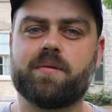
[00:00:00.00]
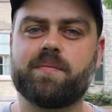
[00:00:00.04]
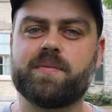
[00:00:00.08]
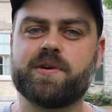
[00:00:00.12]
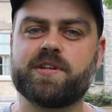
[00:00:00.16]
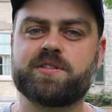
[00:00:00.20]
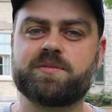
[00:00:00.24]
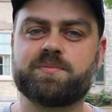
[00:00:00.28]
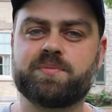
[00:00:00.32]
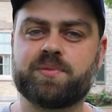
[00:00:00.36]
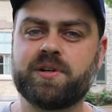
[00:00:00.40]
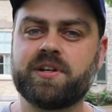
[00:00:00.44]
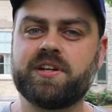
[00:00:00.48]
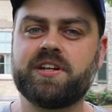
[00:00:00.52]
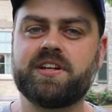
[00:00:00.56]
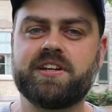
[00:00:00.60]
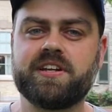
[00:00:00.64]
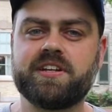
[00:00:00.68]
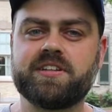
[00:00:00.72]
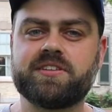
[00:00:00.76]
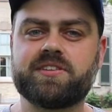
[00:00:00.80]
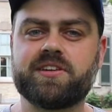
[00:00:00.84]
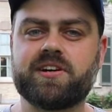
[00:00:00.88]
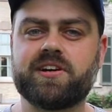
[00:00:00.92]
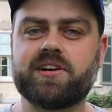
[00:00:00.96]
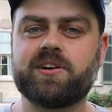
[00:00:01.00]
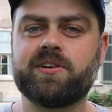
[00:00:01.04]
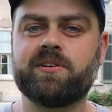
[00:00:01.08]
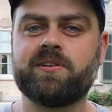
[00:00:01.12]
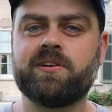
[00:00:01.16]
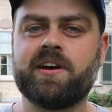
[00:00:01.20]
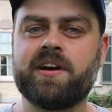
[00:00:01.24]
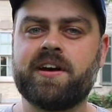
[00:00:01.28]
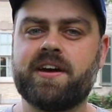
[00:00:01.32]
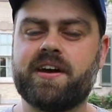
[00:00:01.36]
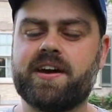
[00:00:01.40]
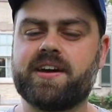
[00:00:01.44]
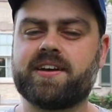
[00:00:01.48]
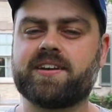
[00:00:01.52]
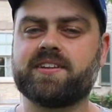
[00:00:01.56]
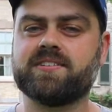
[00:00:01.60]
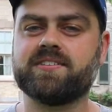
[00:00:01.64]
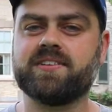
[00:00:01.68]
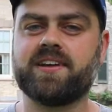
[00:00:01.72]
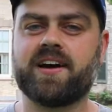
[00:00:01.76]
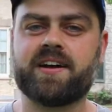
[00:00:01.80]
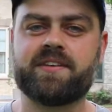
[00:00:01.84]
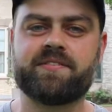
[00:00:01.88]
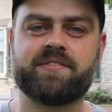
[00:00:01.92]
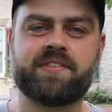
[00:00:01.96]
It's pretty neat though, and a
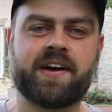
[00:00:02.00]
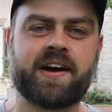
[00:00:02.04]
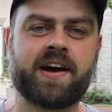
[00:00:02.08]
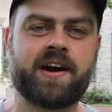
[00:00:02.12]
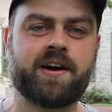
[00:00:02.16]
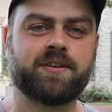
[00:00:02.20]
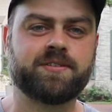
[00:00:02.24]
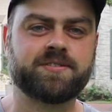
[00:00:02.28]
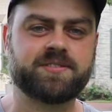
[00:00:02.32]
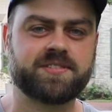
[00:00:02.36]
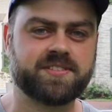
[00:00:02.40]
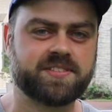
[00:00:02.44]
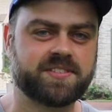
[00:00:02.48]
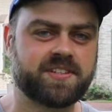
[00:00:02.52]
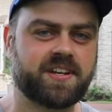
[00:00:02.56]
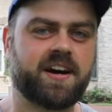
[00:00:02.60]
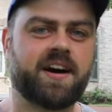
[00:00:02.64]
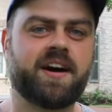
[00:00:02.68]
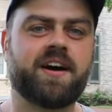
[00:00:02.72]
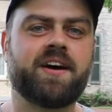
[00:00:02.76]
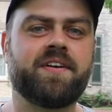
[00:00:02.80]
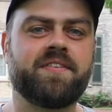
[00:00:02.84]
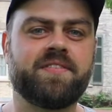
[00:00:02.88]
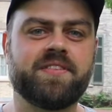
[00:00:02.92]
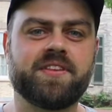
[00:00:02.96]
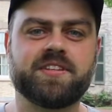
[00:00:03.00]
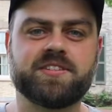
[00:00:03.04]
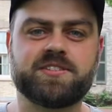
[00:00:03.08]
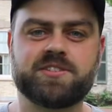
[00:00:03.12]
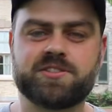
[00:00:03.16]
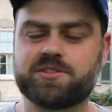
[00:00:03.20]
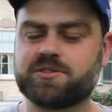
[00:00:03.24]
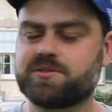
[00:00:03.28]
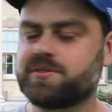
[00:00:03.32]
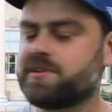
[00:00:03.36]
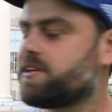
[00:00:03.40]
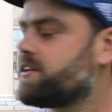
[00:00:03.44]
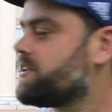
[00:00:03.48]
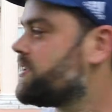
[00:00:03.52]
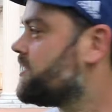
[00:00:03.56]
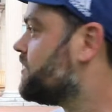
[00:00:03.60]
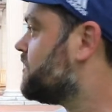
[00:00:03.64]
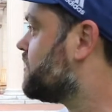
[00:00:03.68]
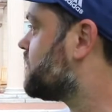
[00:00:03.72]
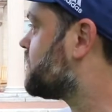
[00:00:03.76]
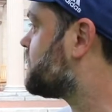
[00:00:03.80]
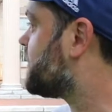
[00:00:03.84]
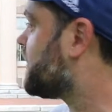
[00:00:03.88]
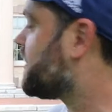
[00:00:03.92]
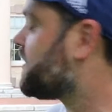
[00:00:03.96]
lot of the houses on this street
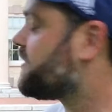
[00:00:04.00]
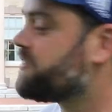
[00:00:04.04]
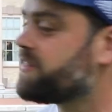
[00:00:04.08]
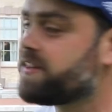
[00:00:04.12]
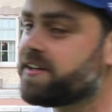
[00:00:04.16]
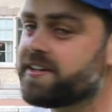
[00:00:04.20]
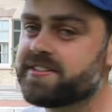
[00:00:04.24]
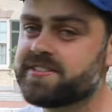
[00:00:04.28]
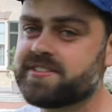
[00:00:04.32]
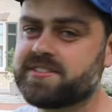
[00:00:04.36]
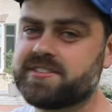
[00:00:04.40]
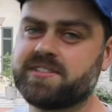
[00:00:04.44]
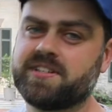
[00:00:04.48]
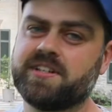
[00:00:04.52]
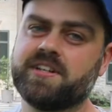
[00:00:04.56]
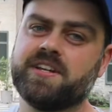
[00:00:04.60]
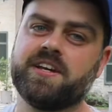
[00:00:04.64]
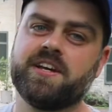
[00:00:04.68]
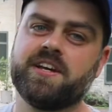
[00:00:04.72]
look like this.